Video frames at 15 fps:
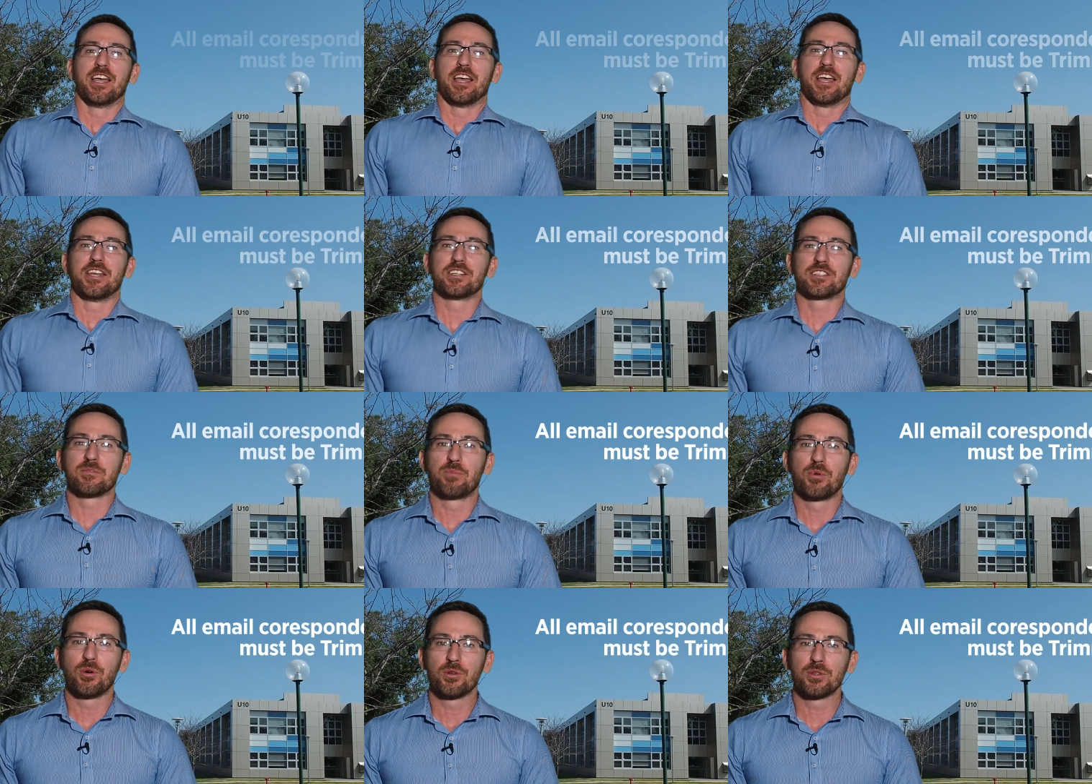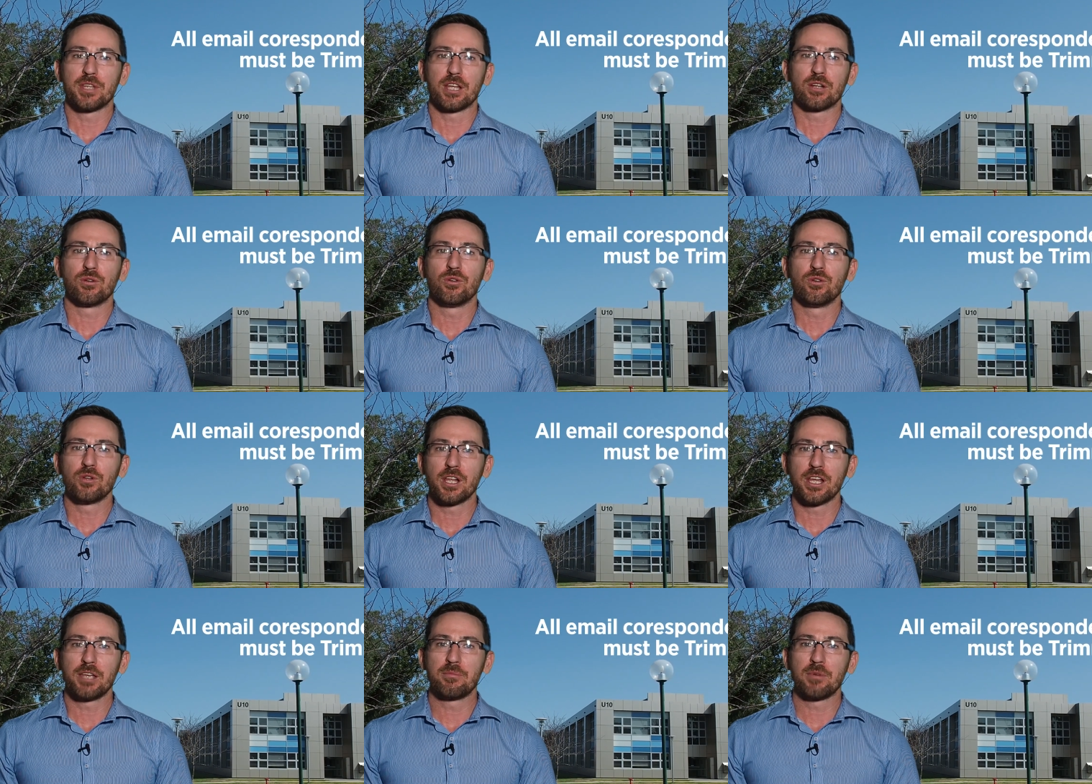It is important that all
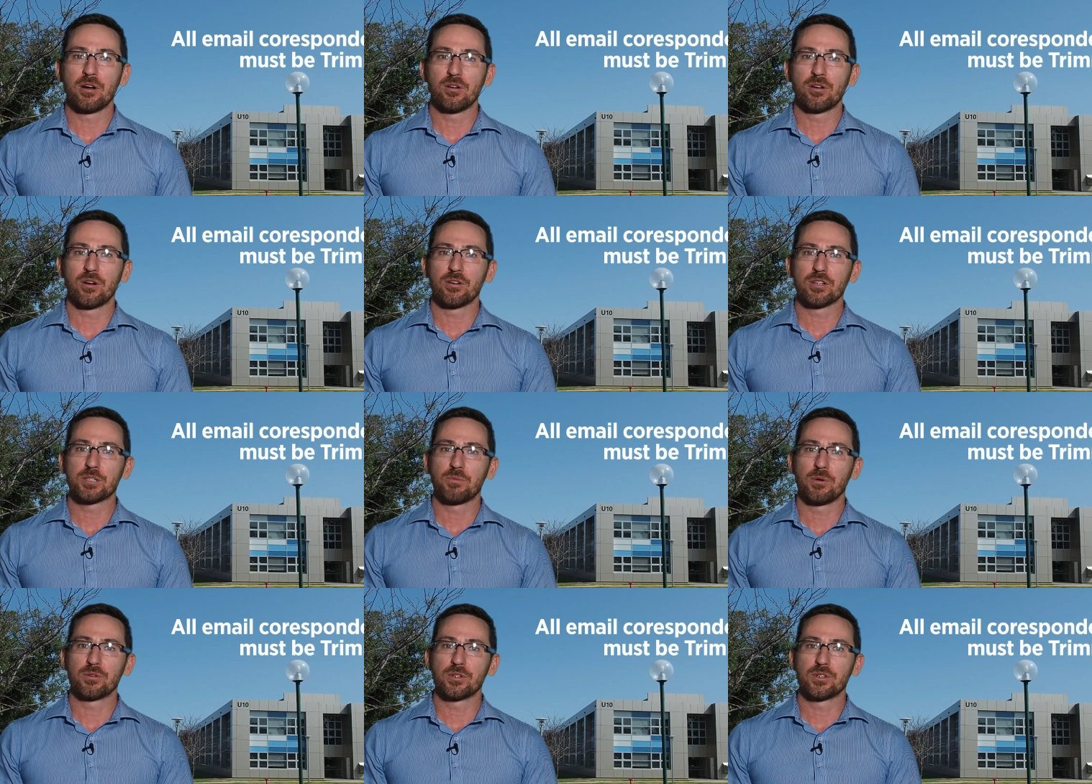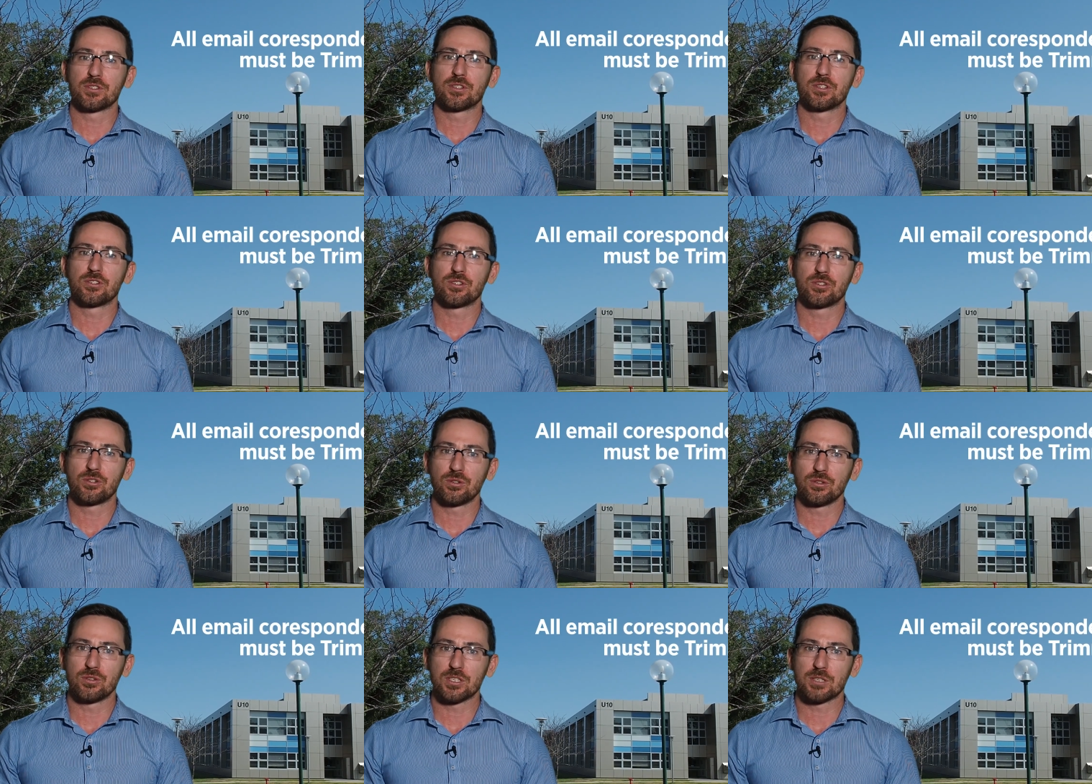email correspondence to
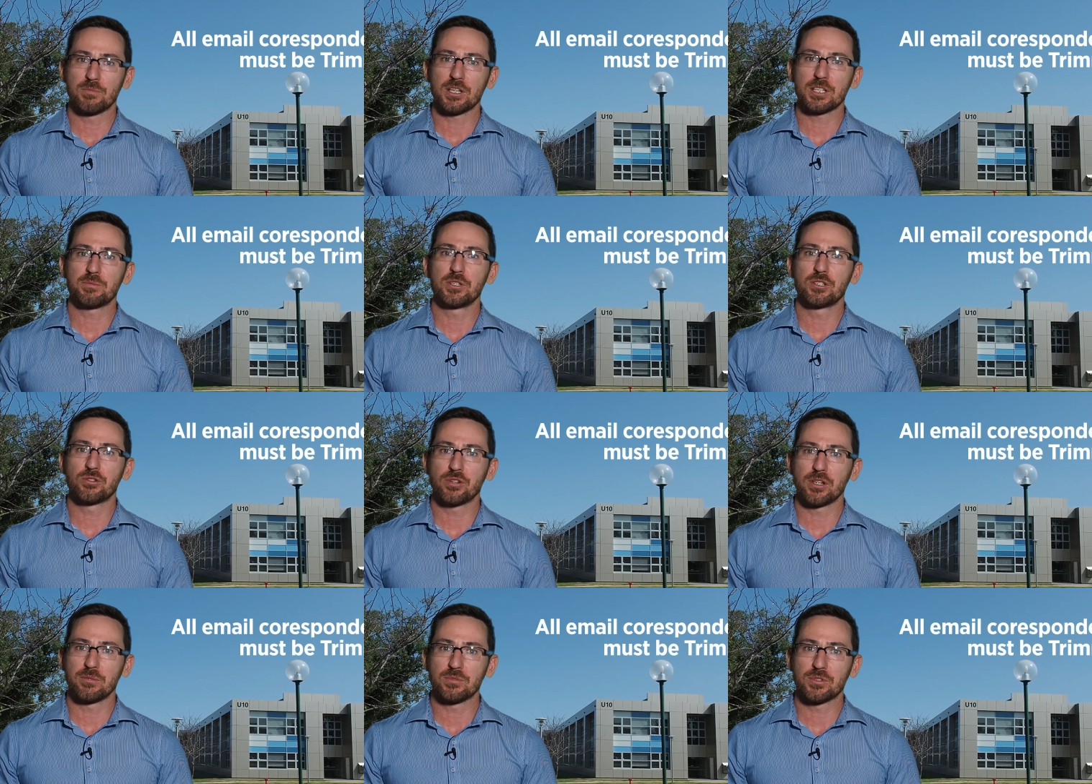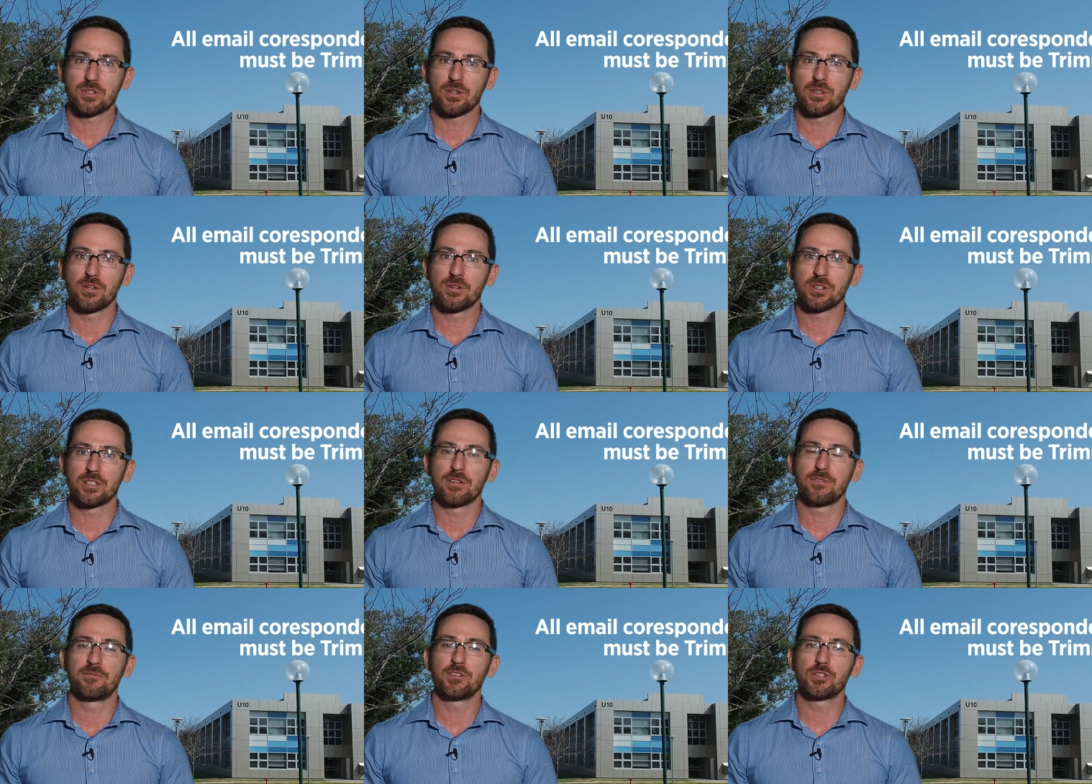students must be trimmed so there is an
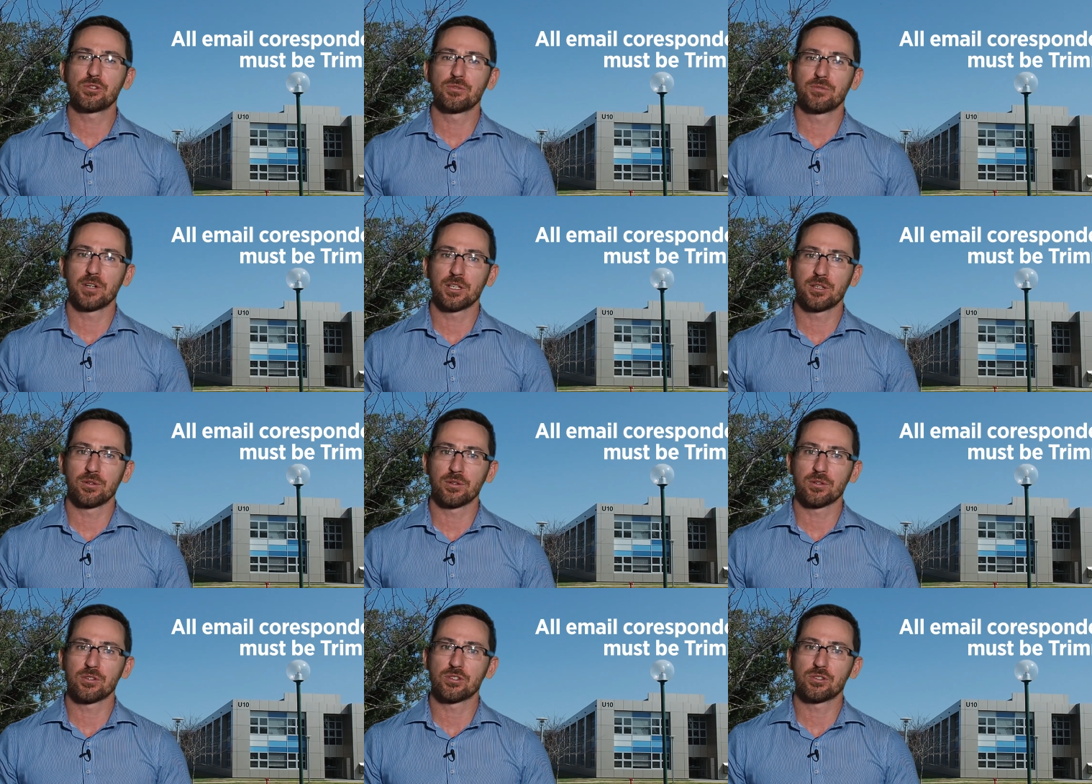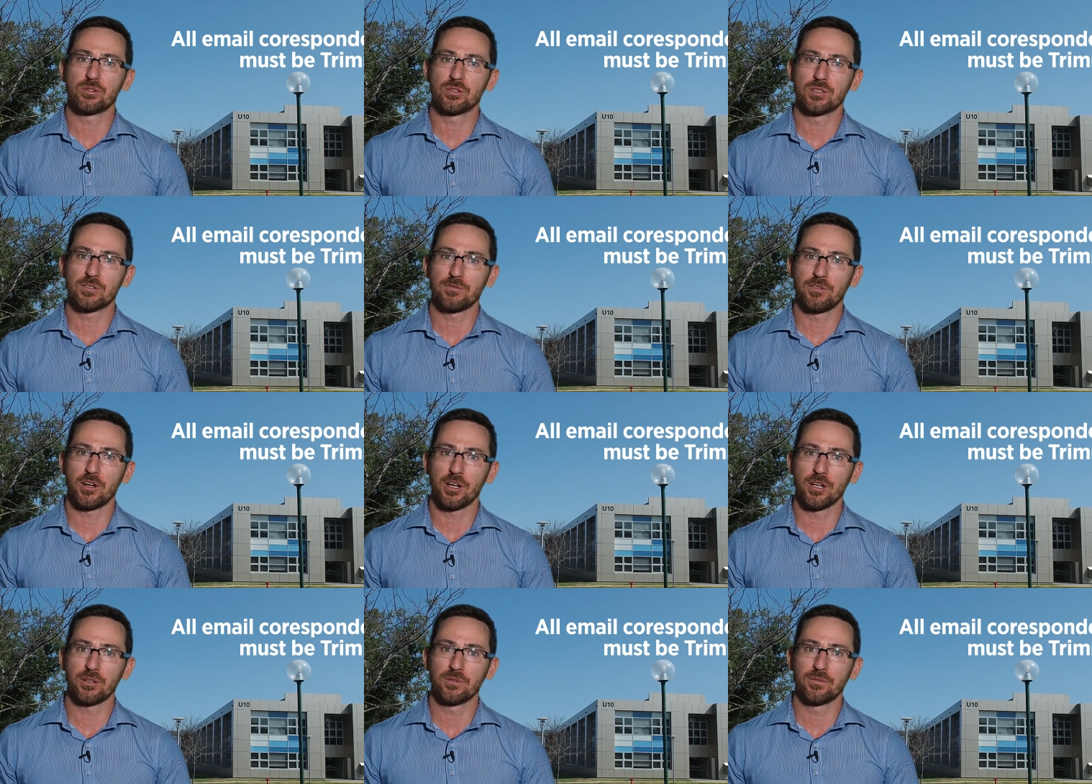official record on the student's
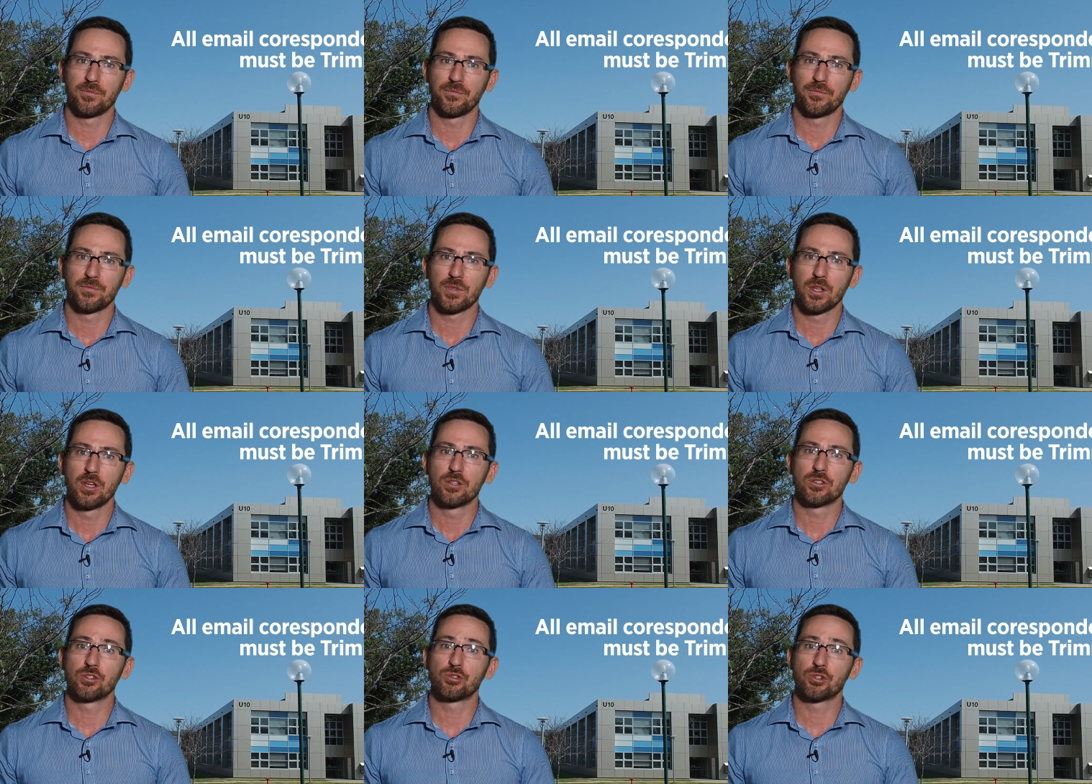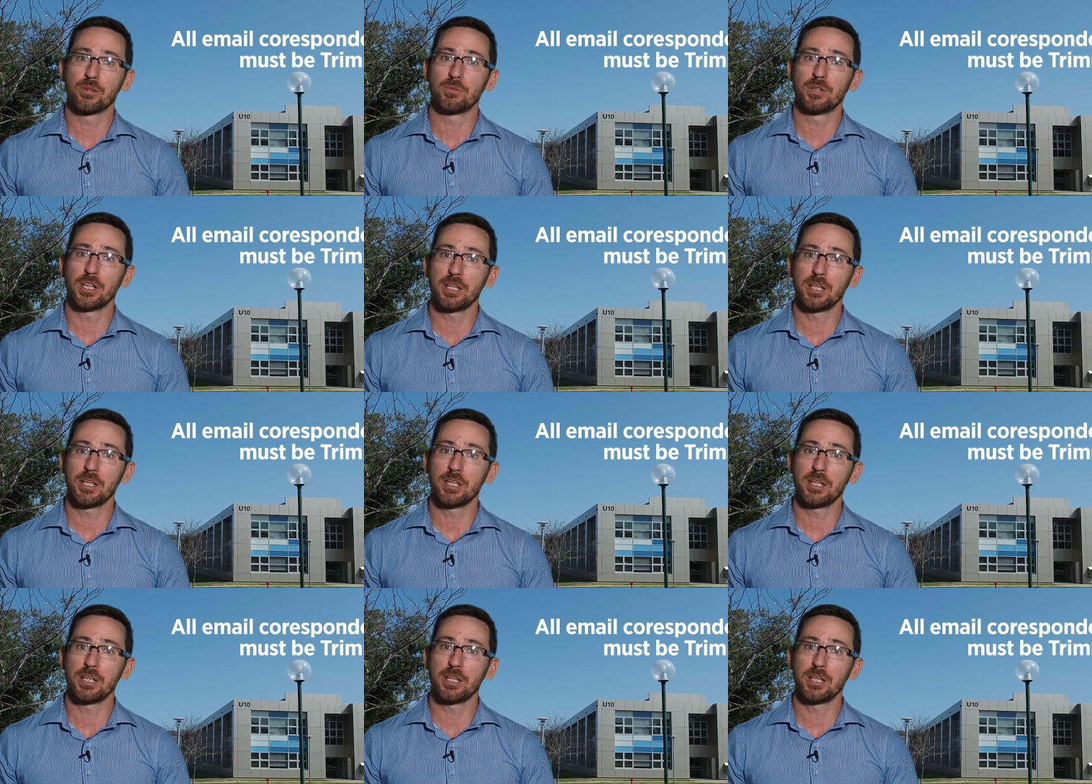file. To trim an